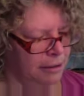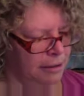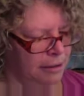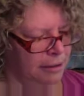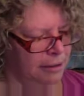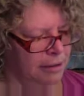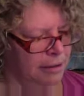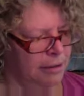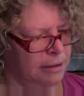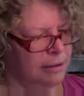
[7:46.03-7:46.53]

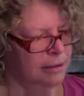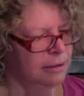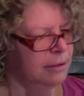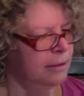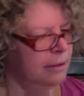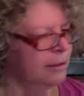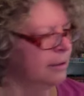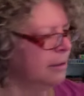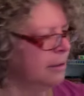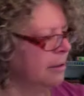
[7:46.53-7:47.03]

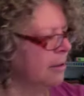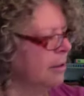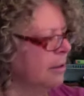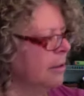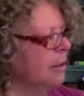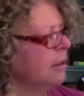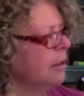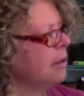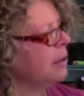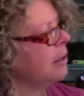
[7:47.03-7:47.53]
I have to
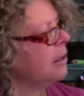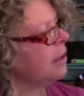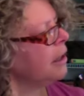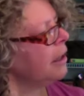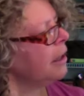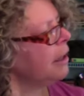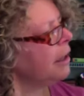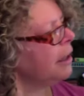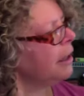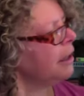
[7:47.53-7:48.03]
get my
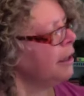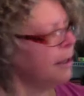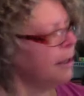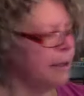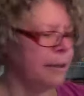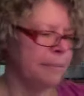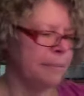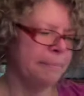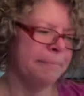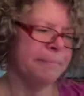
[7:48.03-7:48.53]
notes here. I
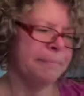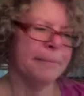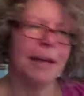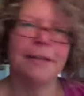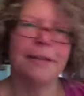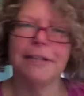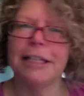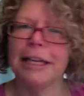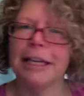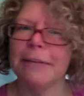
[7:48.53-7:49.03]
wanted to make
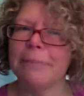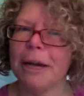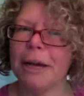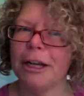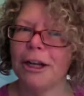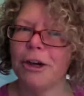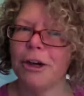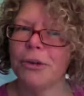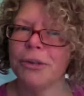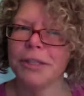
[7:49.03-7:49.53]
sure I
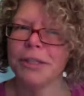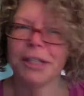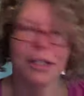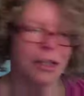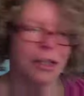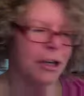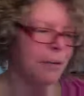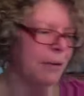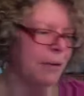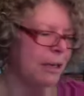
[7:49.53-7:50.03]
had
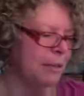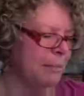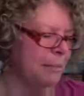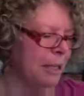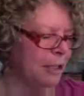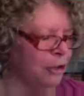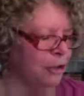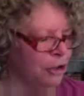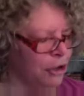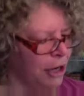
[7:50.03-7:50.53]

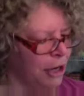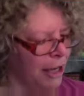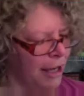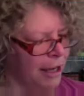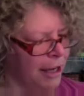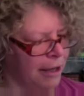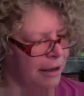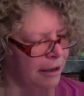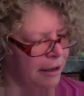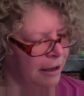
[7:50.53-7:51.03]
everything in
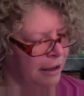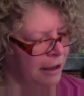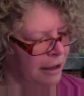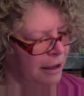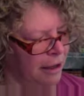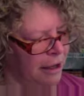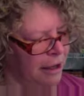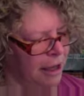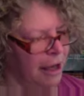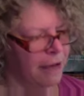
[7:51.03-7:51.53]
place.
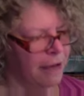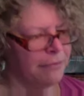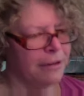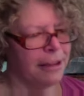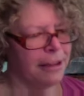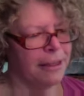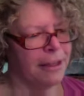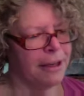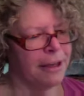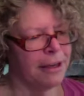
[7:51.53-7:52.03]

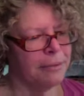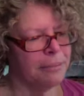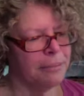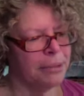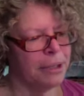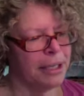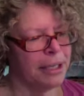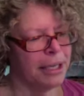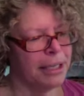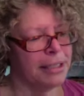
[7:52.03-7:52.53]
Yep, Annie
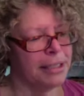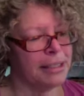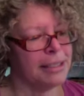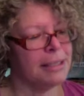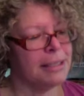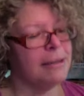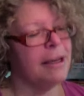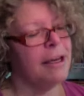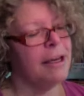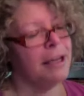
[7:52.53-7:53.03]

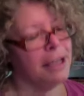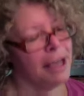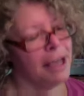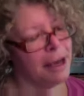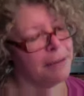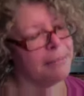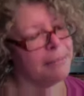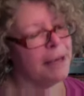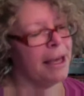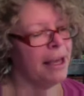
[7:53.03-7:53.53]
Rowden.
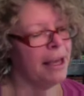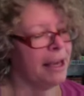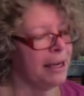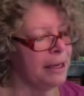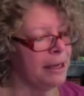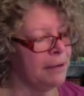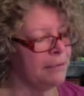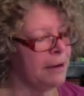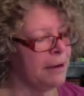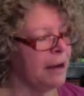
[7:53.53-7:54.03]

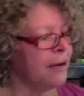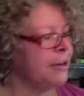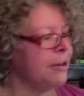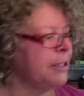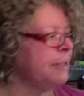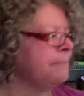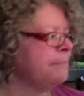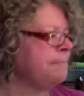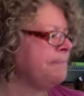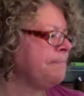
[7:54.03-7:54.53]
This
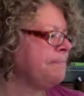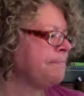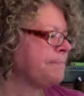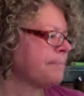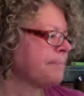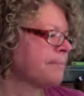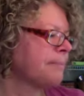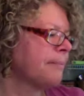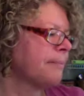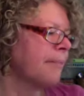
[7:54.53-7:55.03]

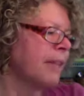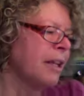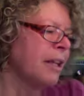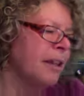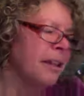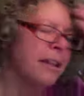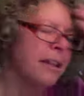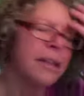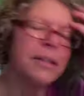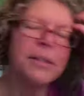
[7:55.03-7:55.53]
was
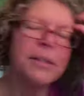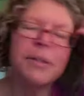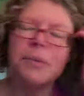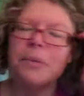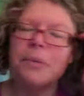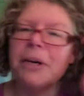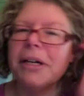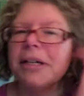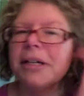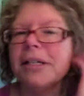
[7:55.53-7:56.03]
a
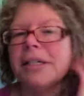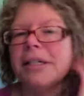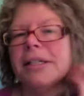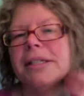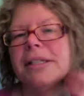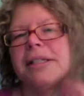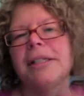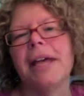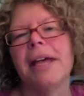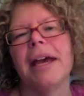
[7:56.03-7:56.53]

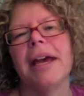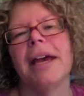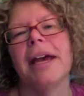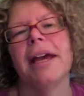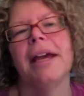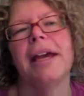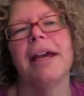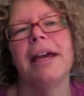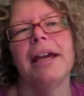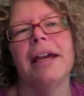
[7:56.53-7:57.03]

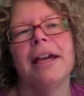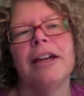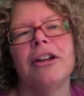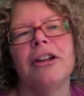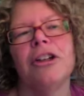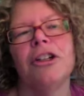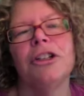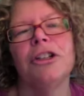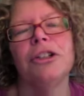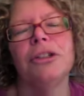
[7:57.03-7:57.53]

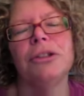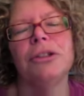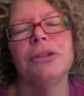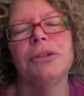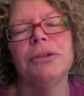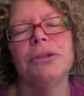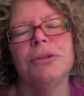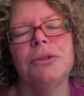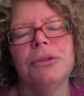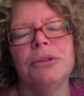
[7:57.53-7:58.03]
clue-oriented
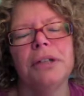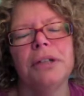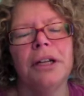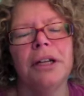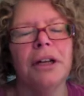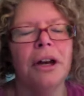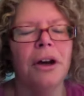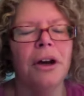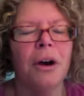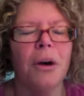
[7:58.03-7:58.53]
pattern,
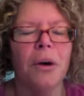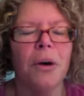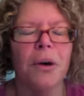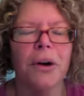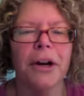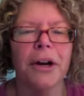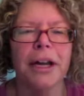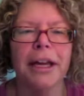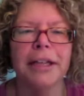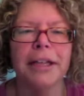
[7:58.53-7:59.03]
which I
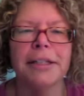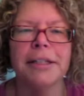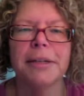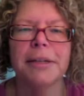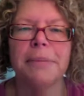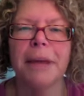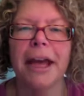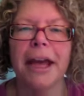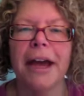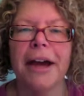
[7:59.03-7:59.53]
missed the
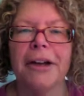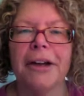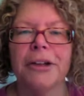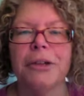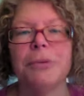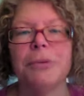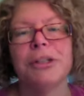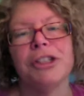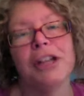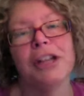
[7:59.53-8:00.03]
knit
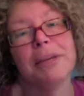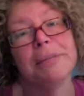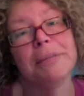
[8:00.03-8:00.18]
along for